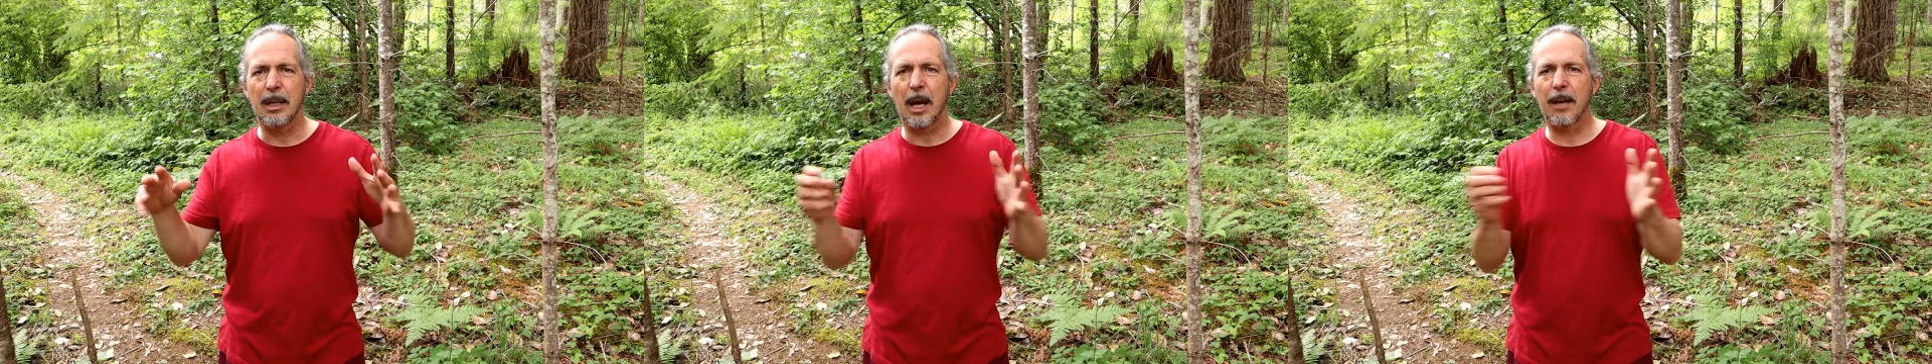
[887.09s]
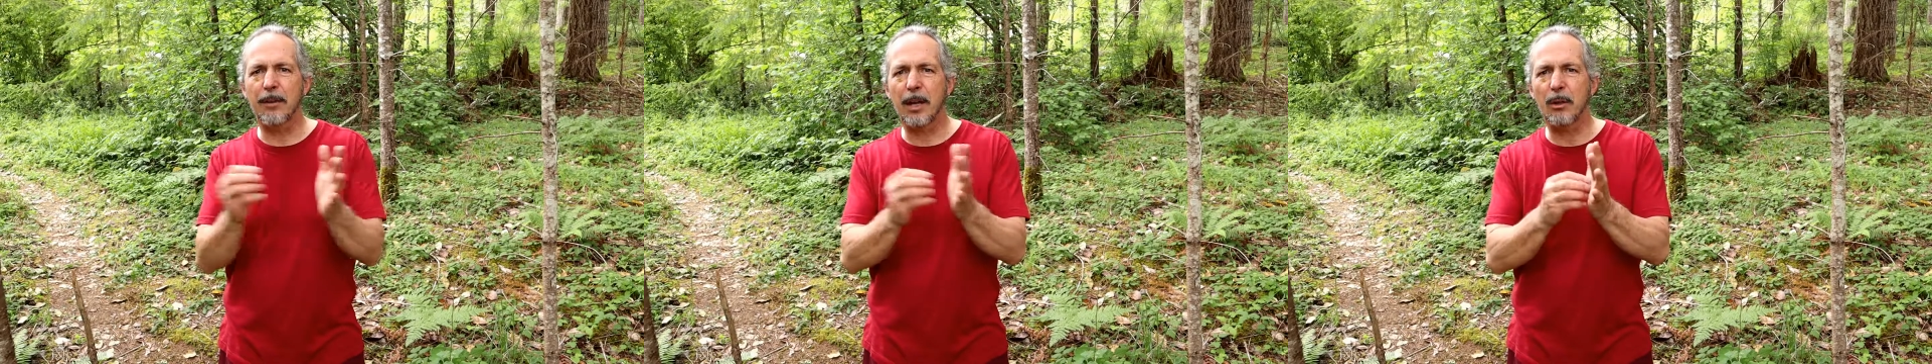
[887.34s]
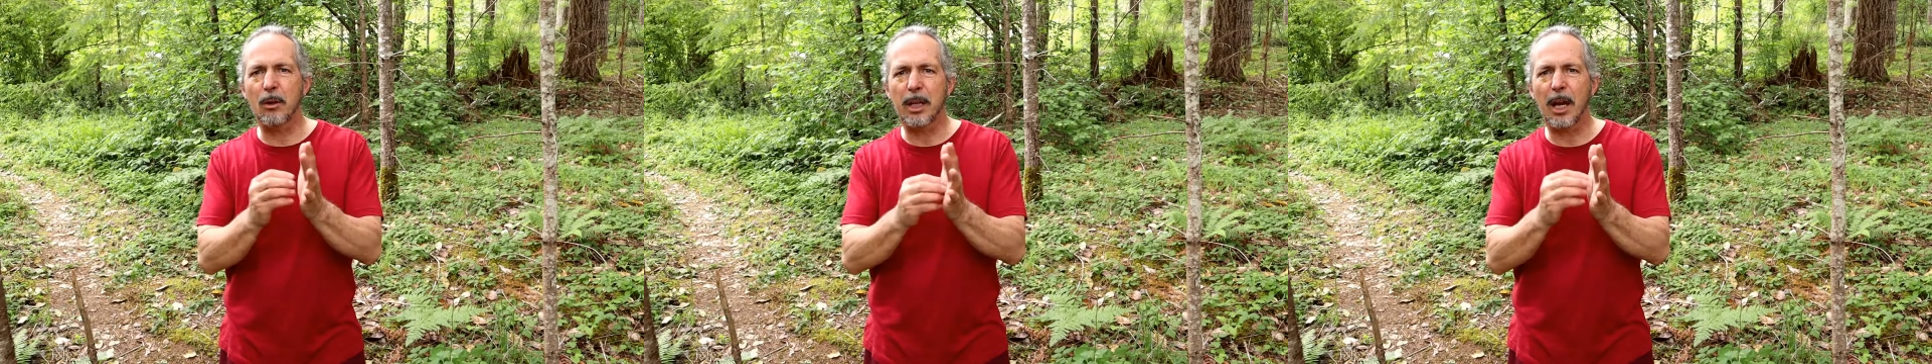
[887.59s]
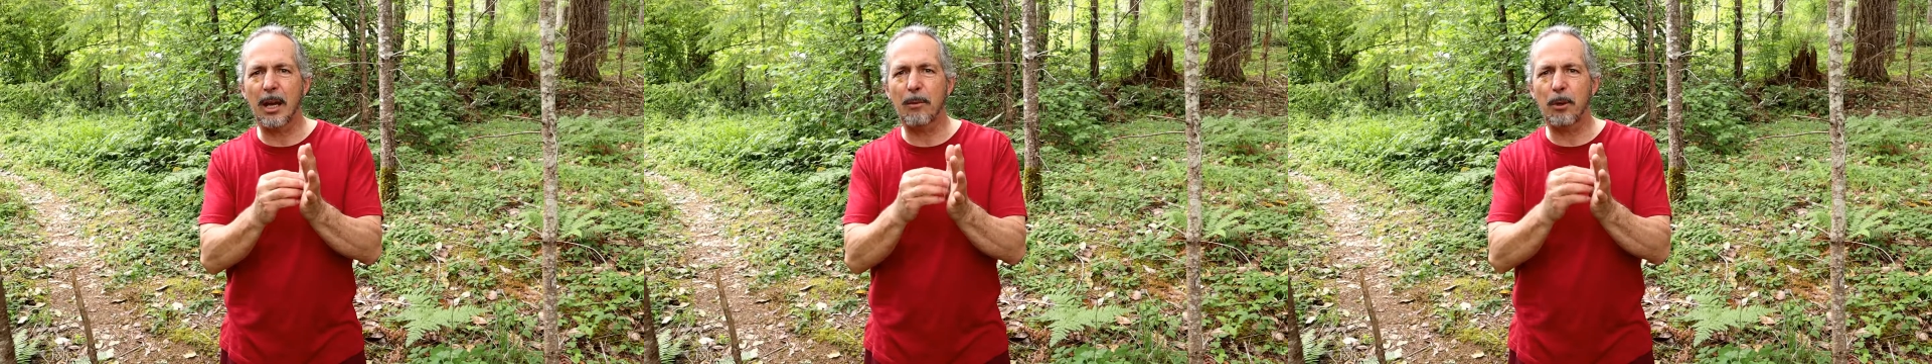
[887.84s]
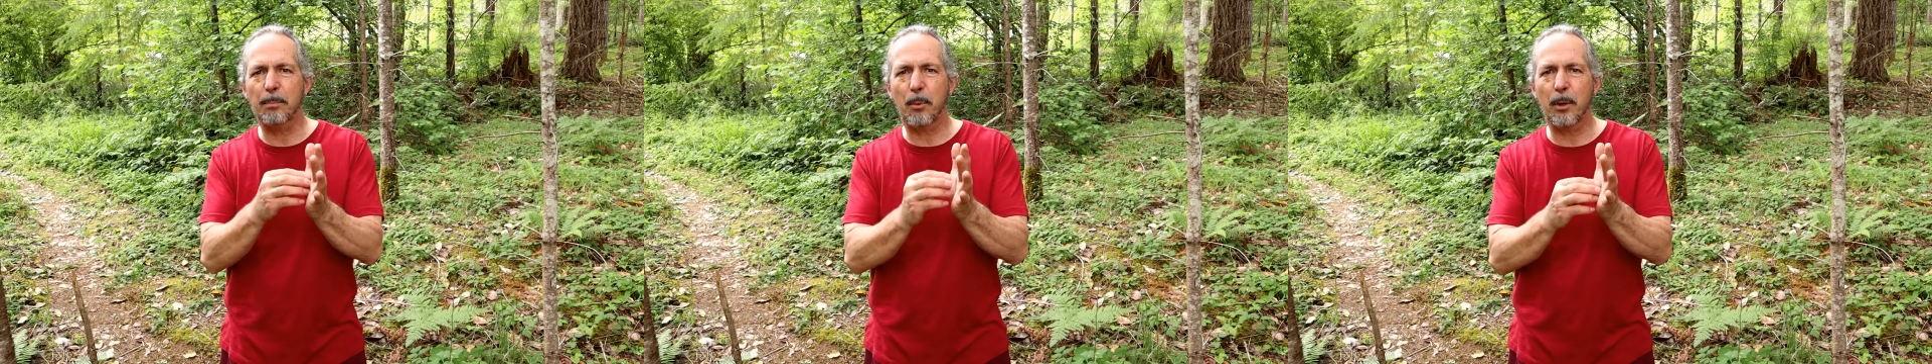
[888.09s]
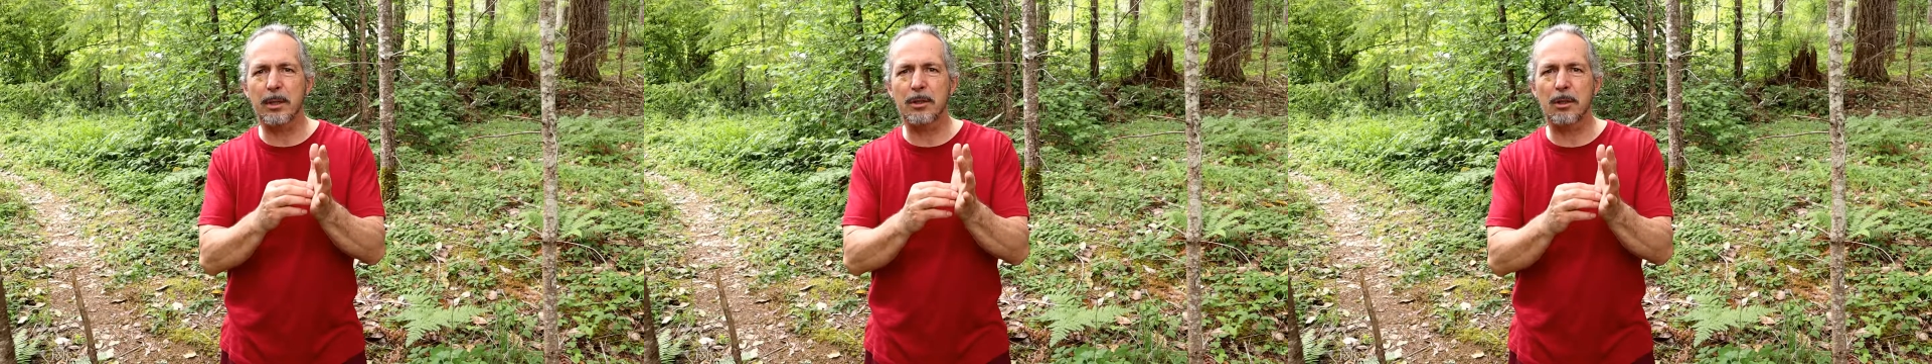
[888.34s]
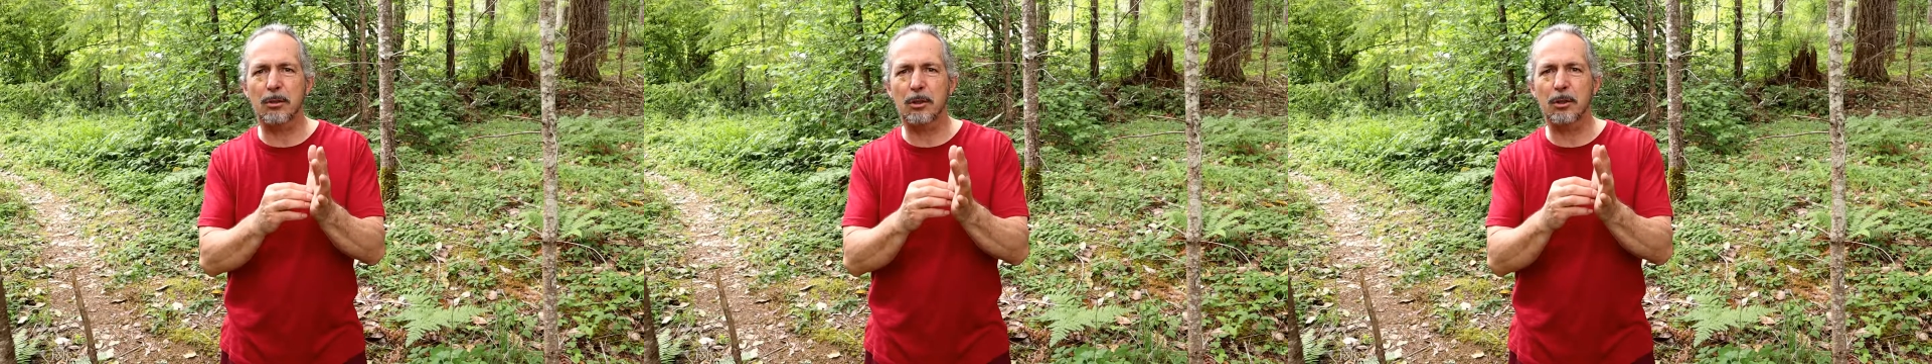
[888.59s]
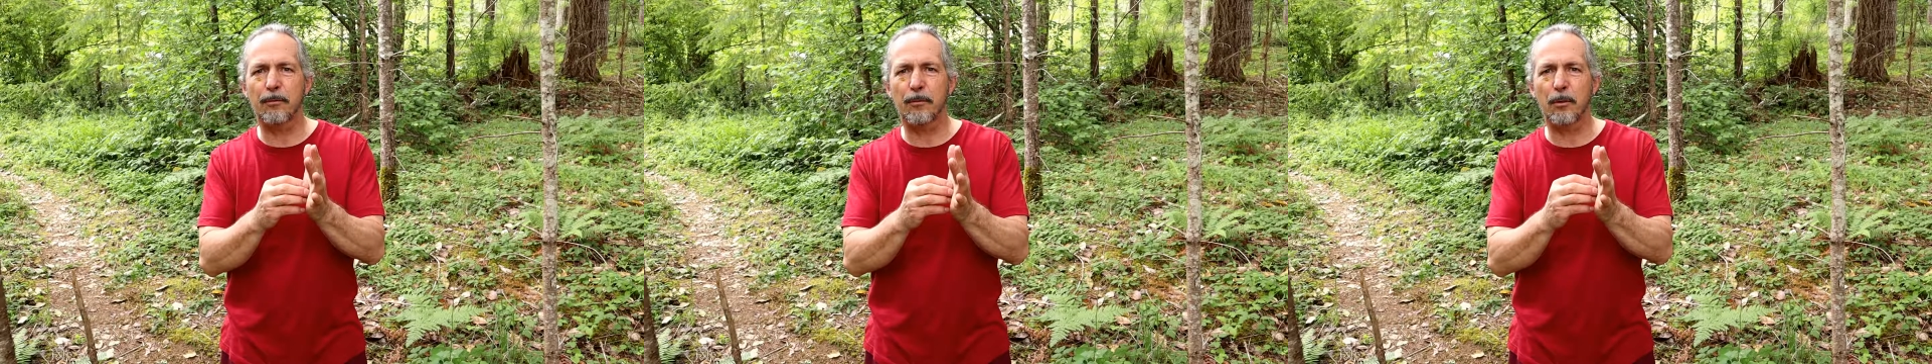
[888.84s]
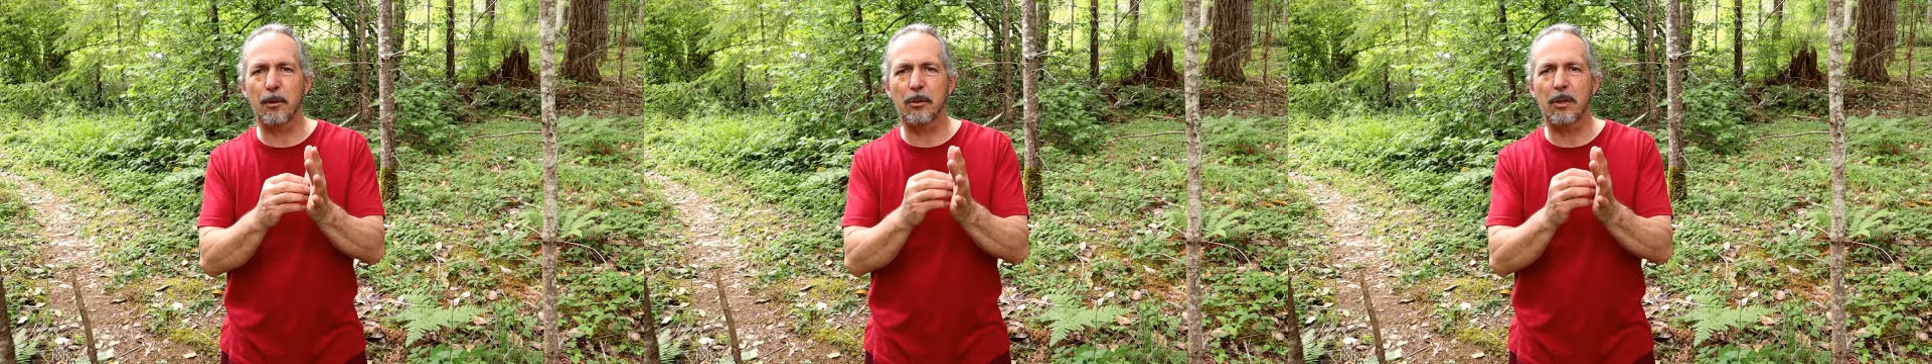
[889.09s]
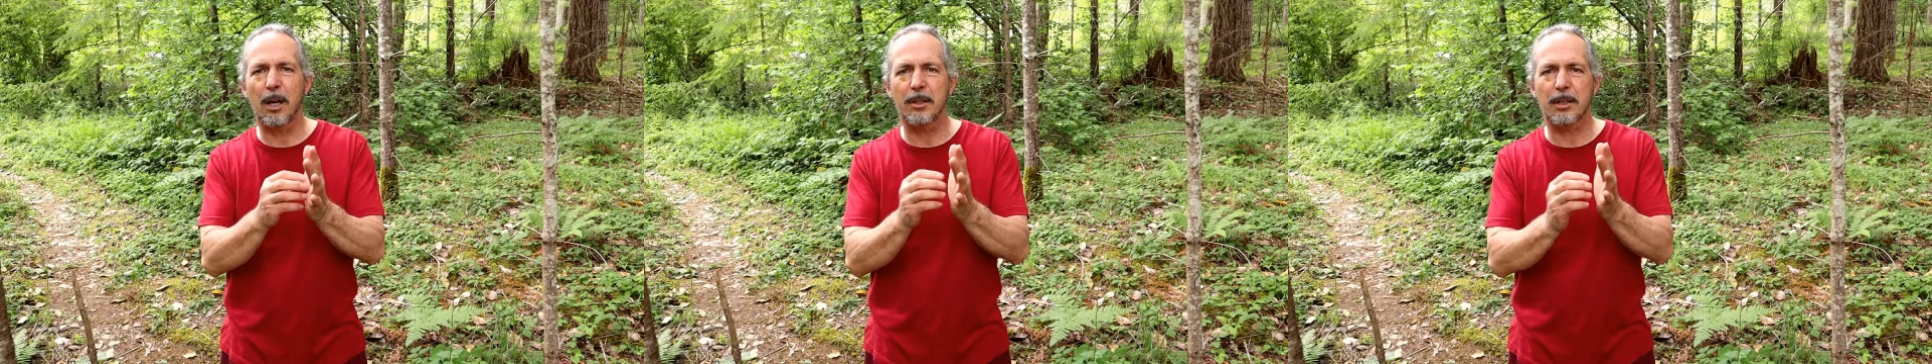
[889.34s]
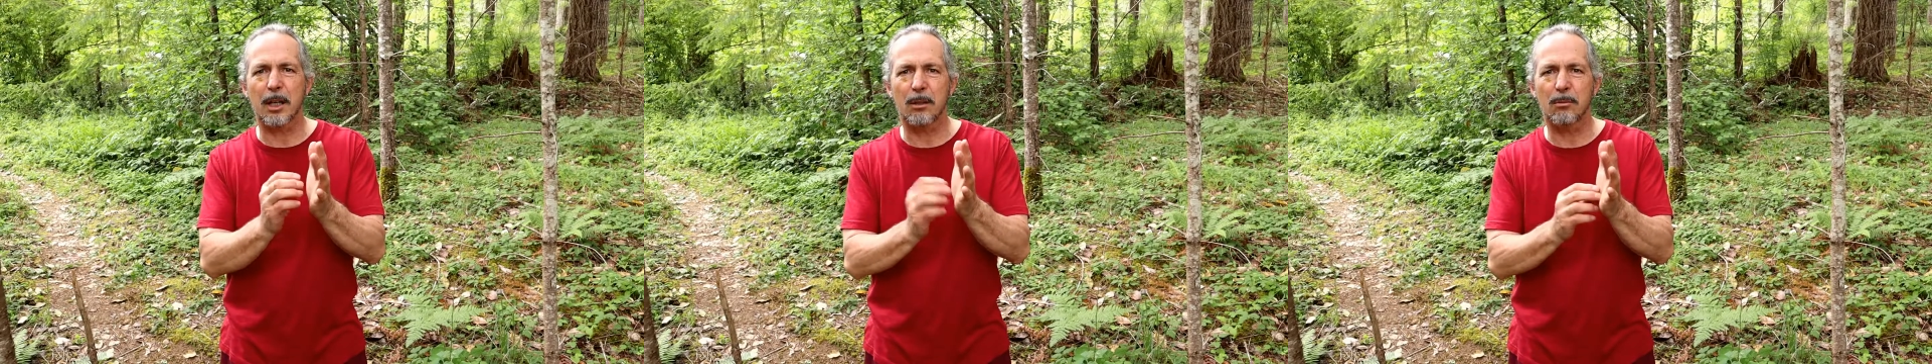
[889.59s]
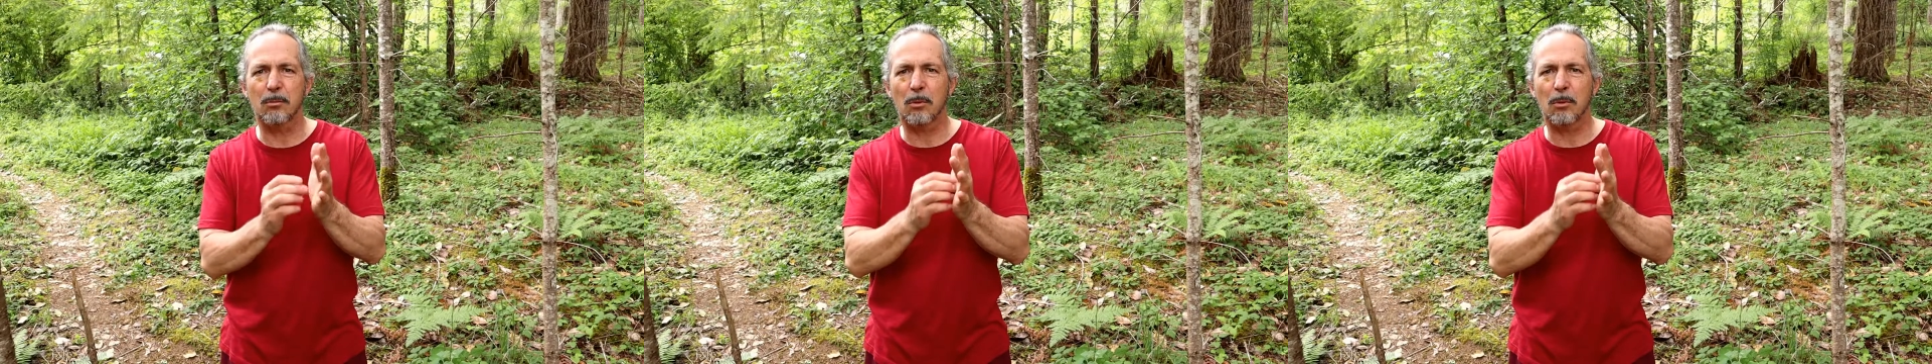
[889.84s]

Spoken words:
and then, okay, what points are good for nausea?